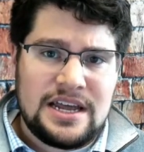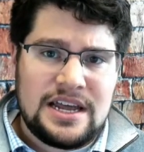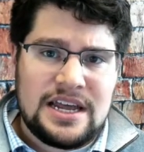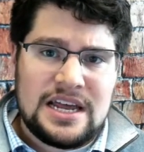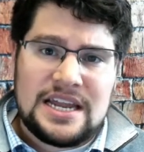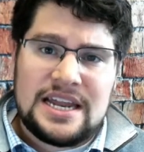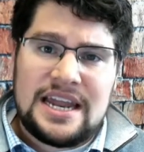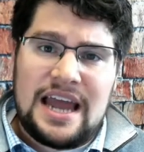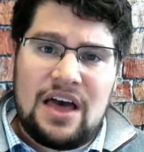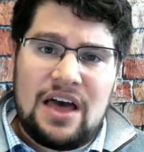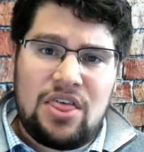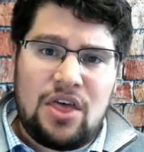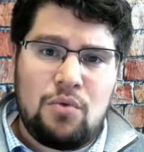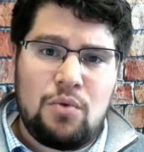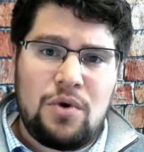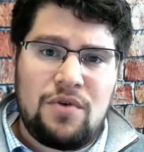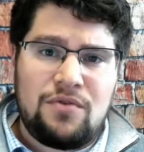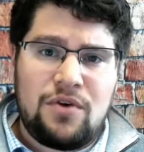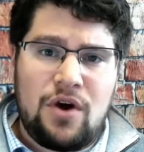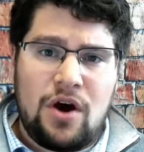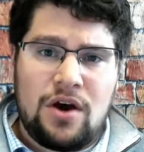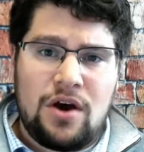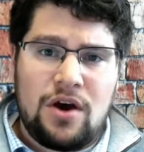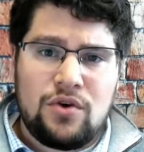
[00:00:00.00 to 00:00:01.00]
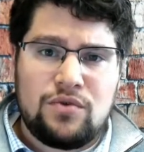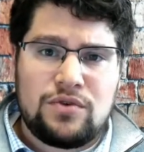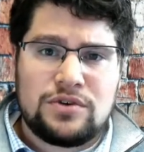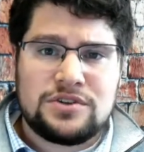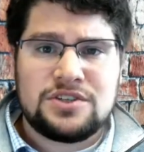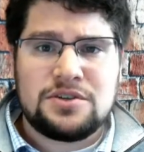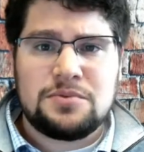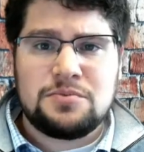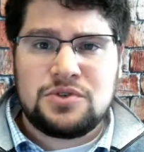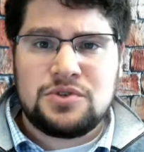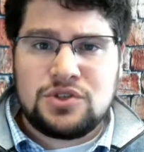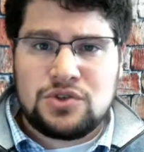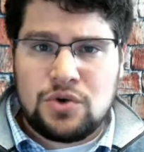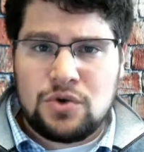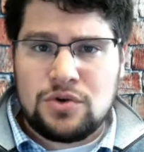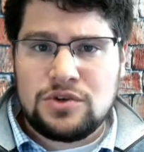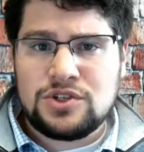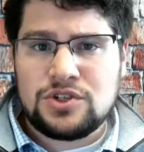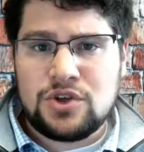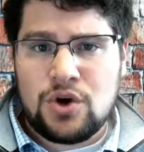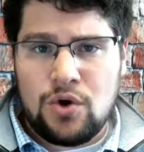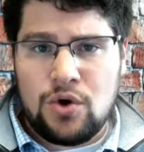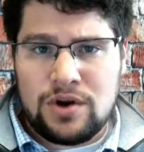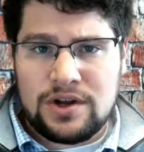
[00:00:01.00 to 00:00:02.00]
Now that we've gone over some source
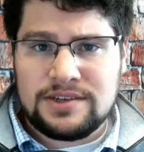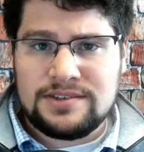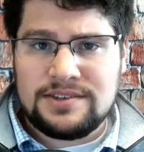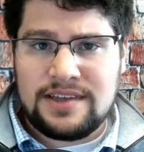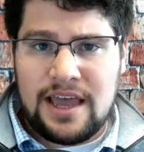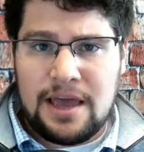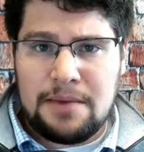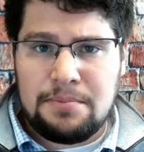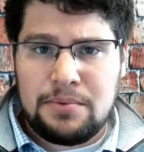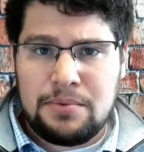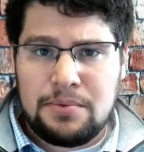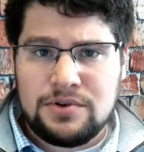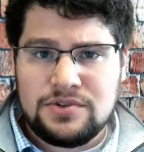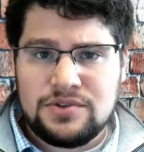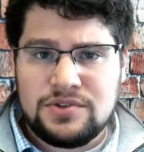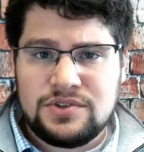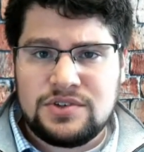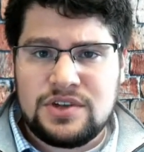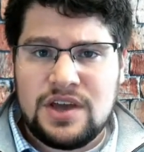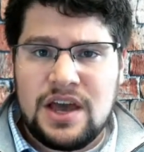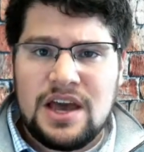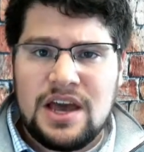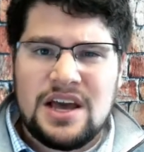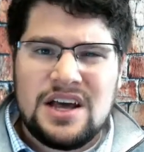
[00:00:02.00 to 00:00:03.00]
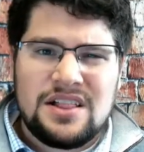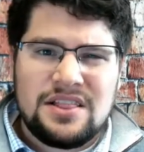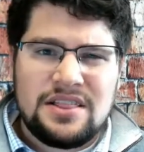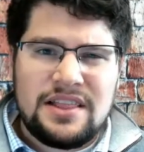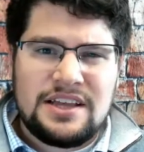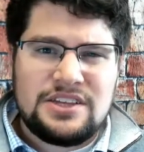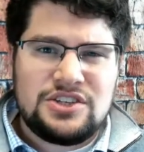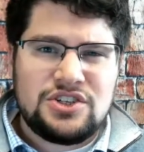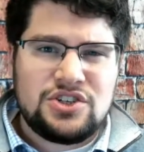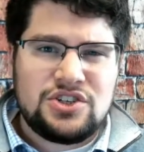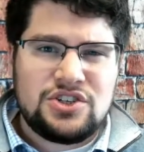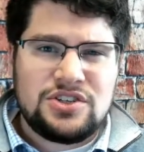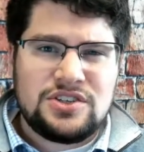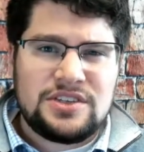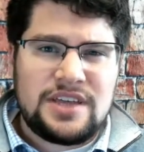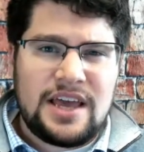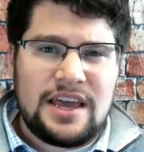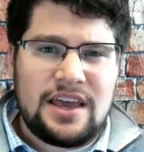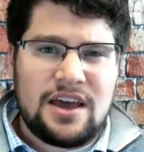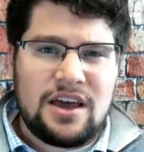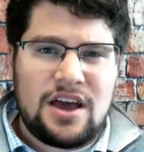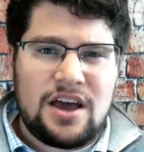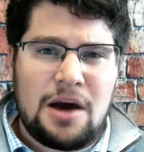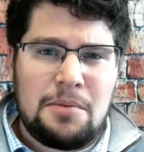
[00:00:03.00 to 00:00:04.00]
code examples, let's just
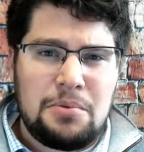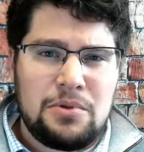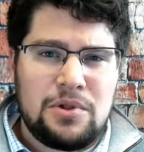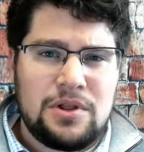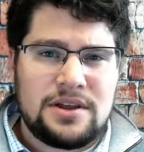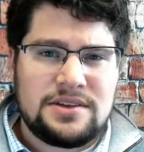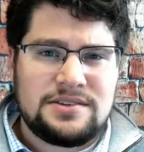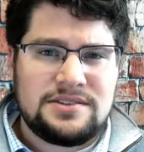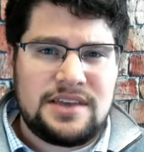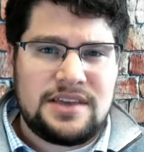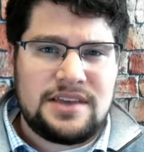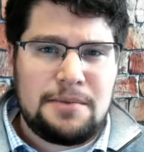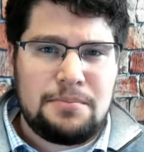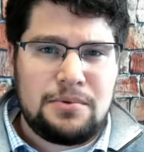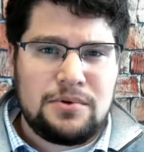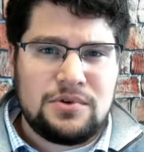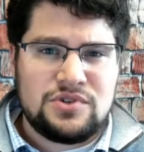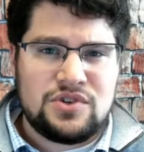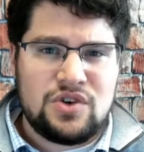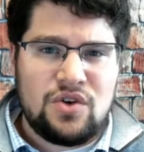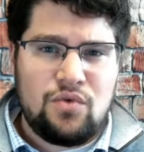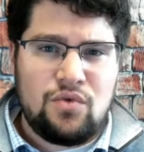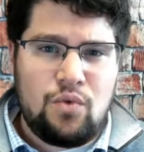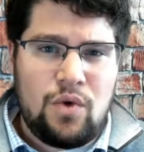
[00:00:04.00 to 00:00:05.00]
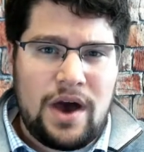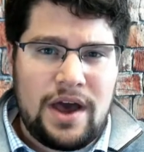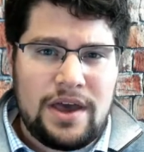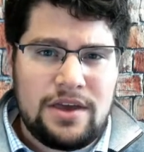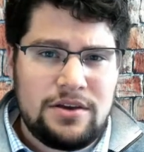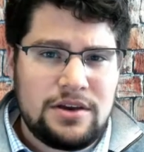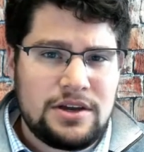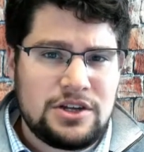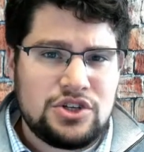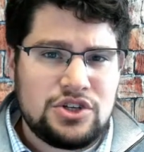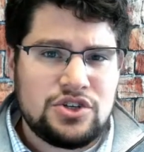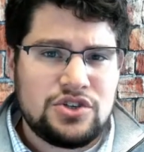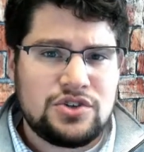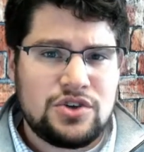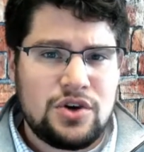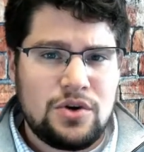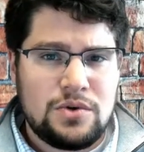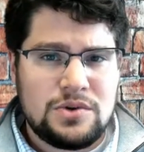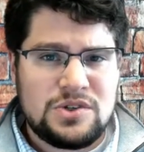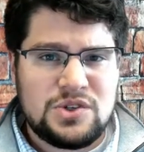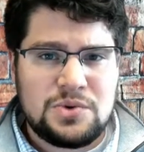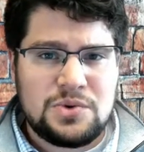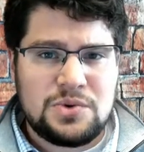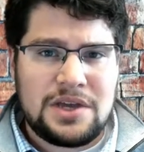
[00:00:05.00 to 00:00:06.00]
take a couple examples of why you can just go
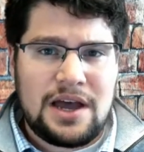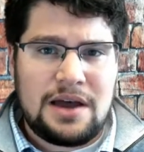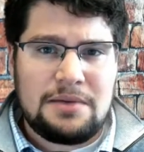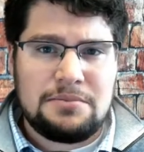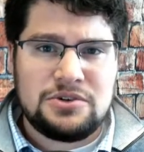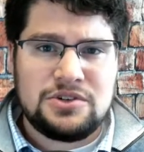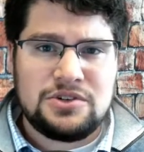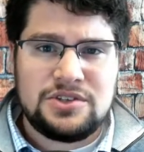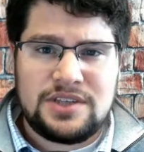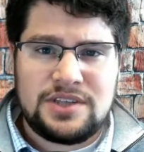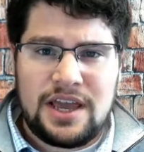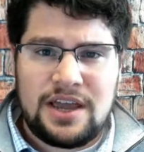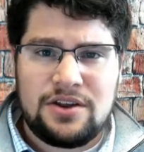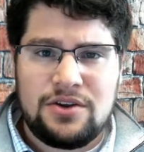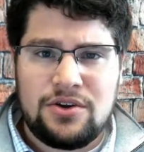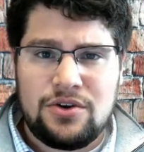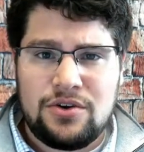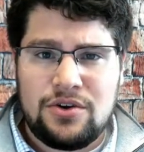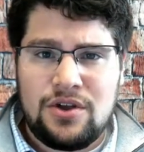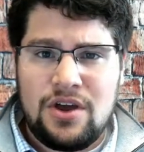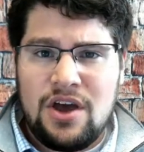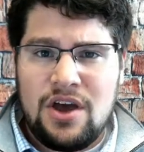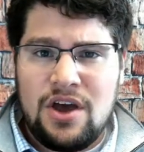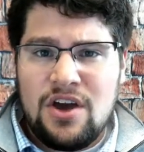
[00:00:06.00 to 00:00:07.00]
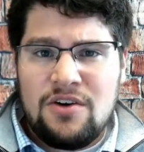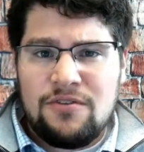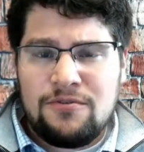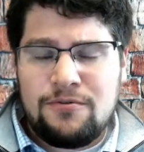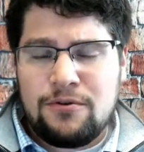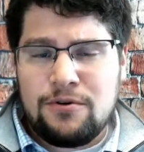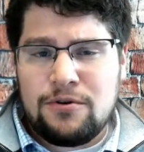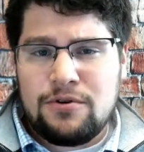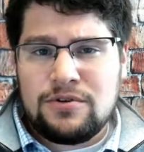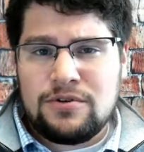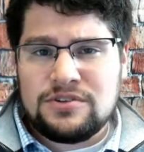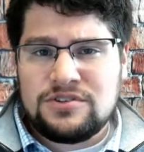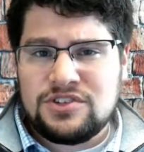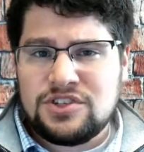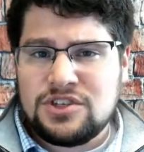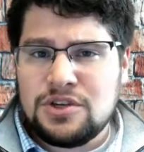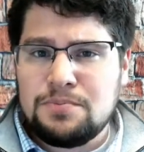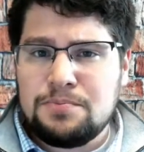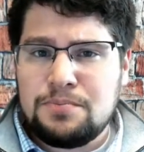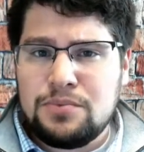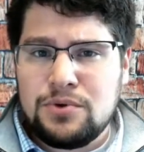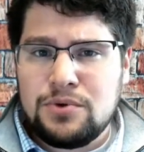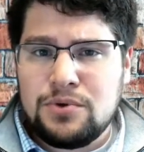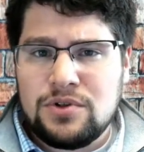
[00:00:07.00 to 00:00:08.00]
with SuiteCommerce Standard for
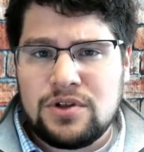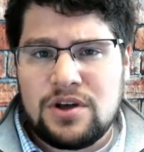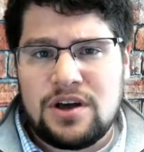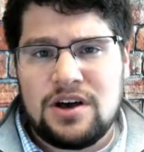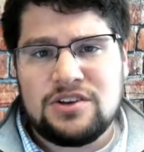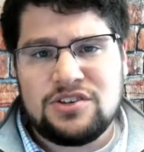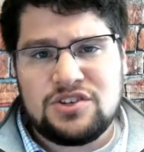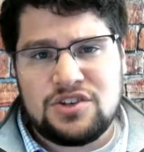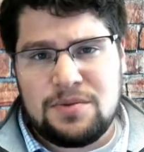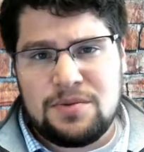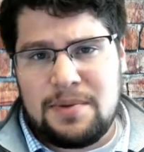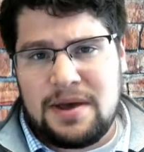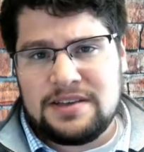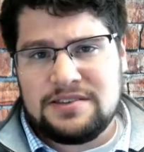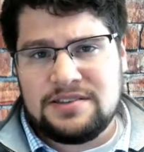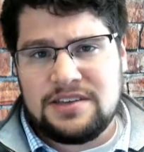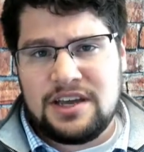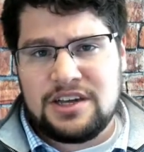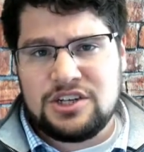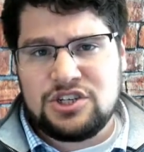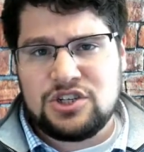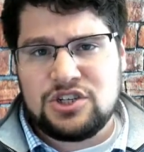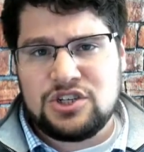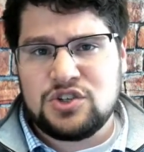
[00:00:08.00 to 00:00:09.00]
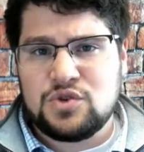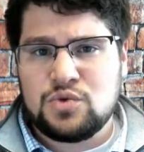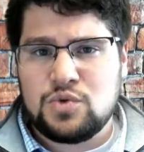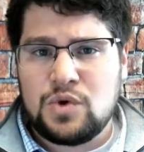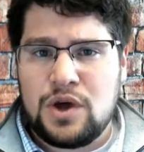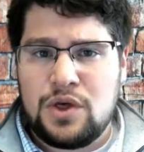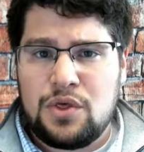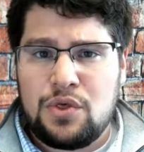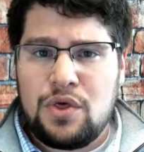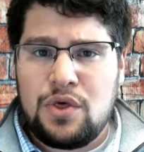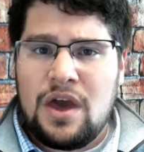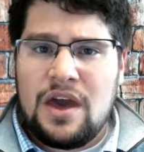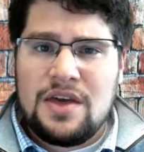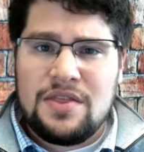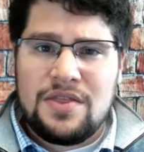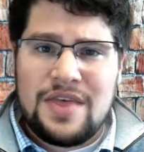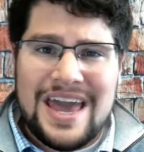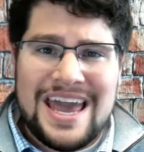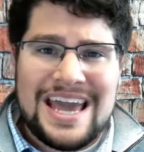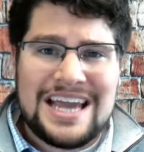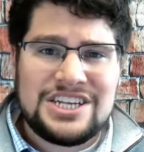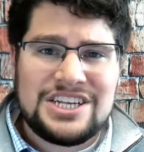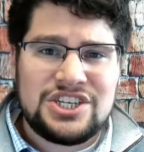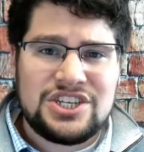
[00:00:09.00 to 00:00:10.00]
simple customizations with the
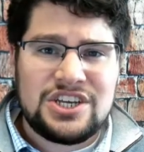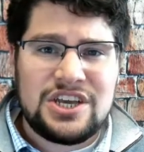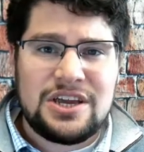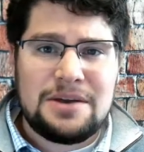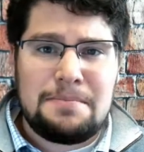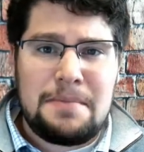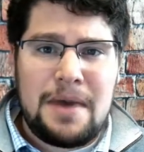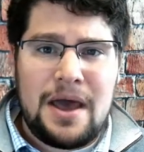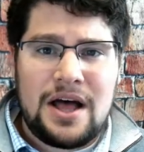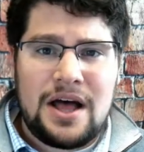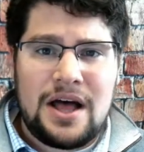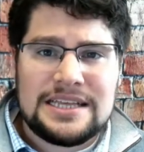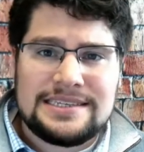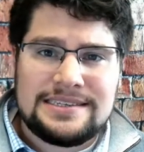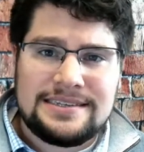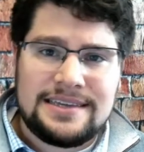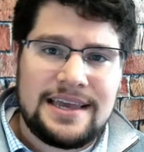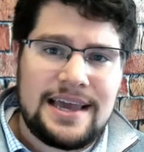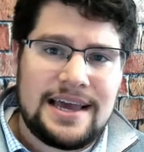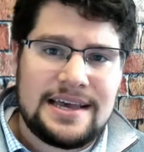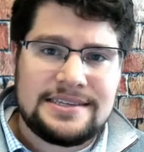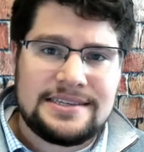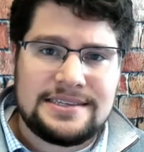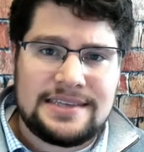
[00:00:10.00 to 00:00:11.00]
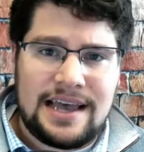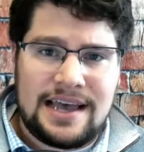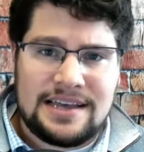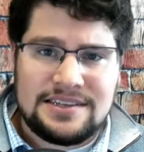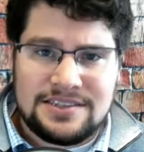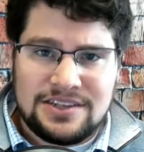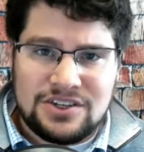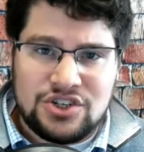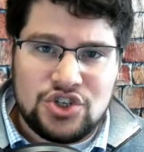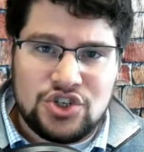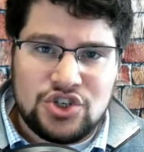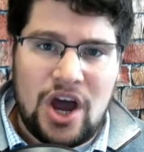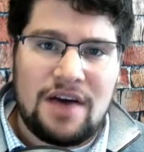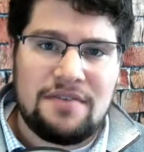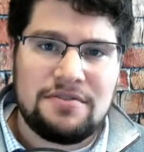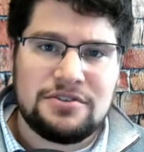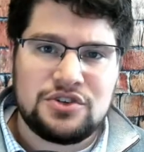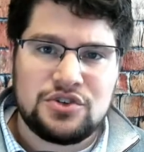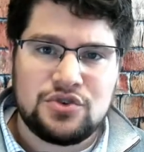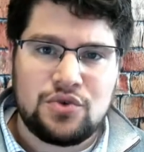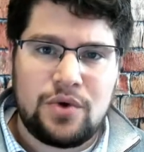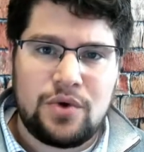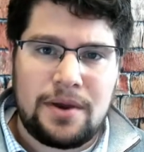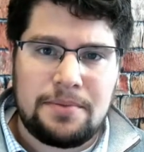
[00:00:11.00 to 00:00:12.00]
HTML, CSS, and
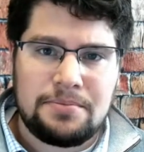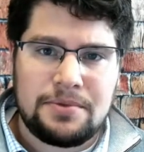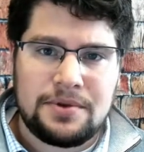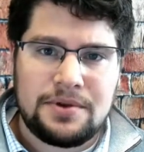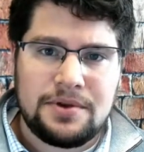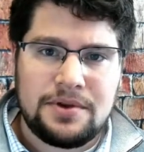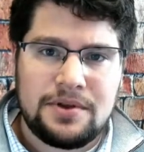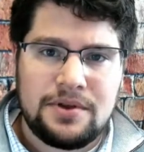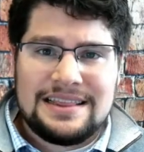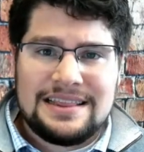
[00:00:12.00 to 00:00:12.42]
JavaScript.